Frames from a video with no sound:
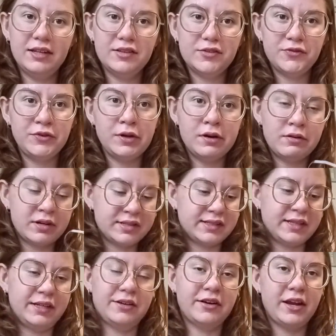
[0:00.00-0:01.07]
is a few hours
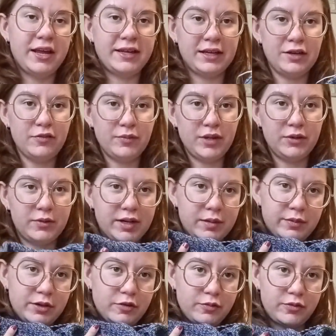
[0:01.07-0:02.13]
later and I've made quite a
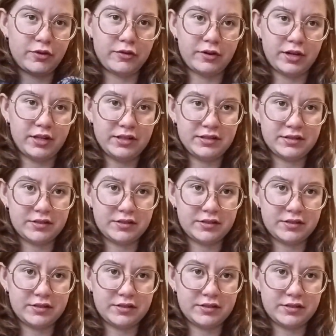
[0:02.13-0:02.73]
bit of progress,